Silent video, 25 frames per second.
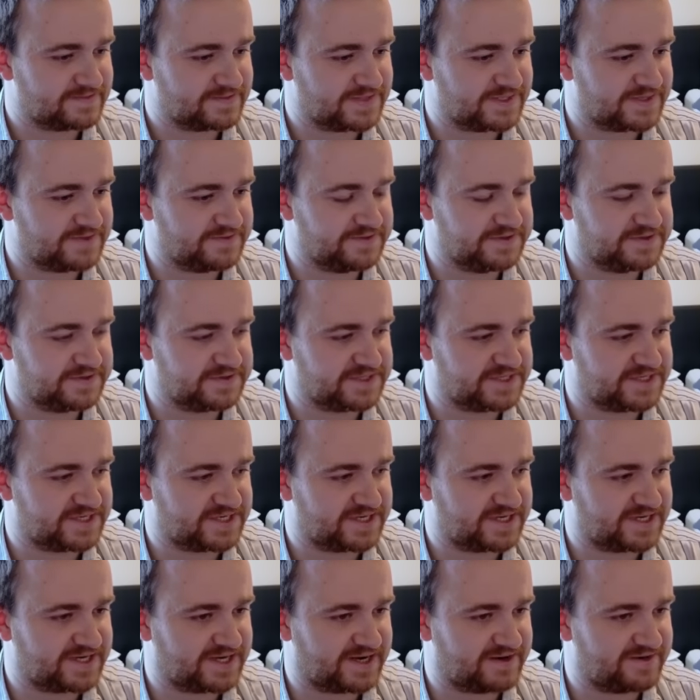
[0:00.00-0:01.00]
We'll stick
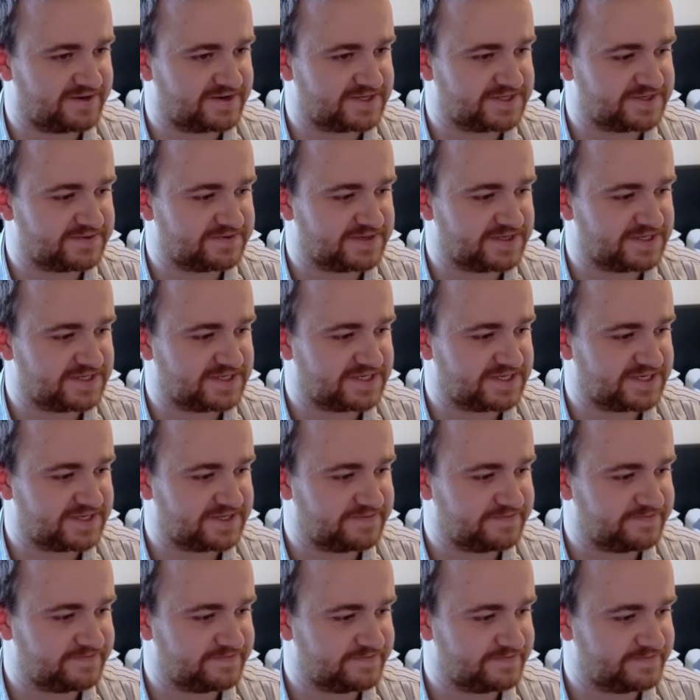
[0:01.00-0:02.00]
a character one day.
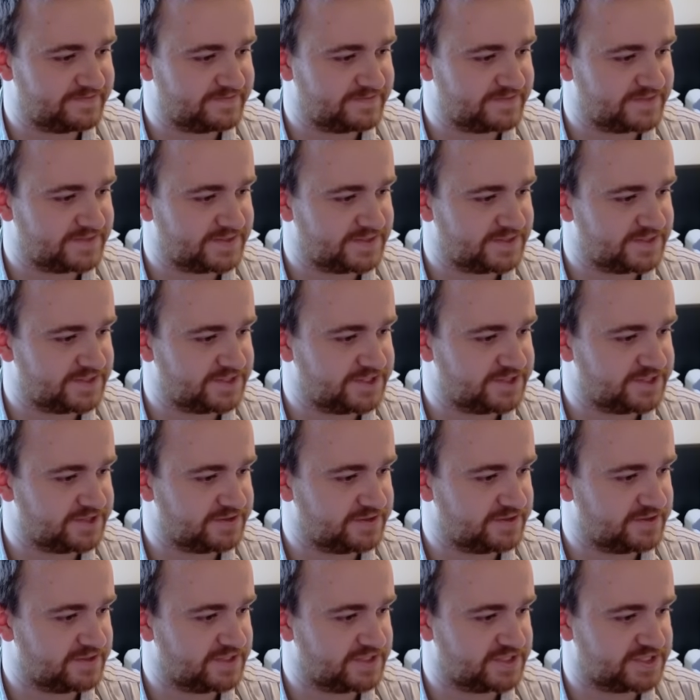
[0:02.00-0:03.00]

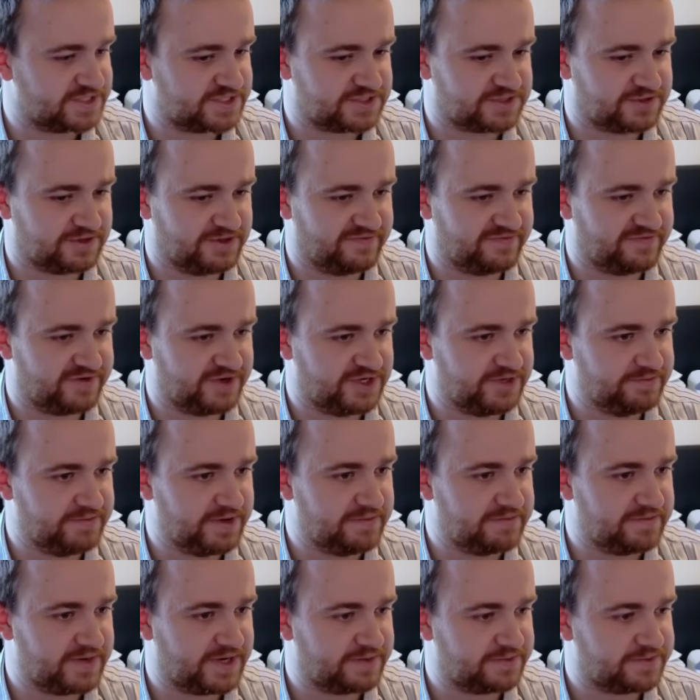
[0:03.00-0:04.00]
Sure, let's try and find a
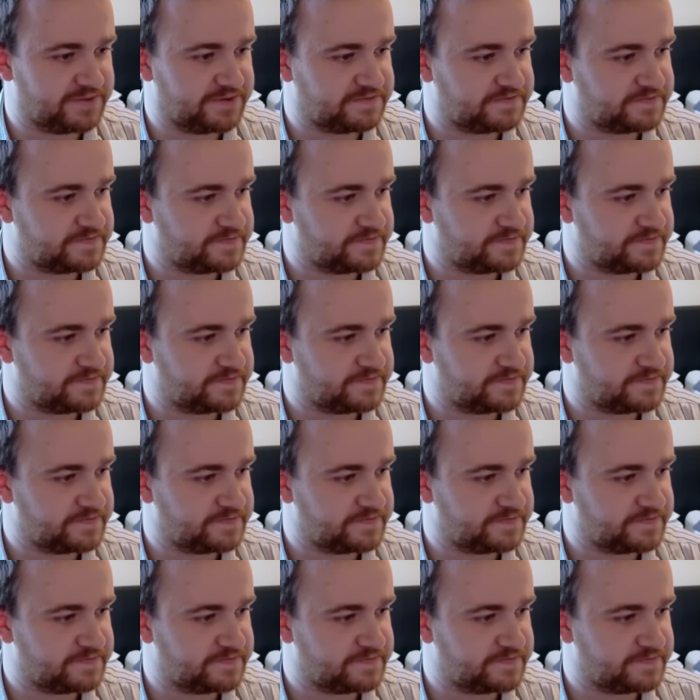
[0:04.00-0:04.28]
Ben Beckman.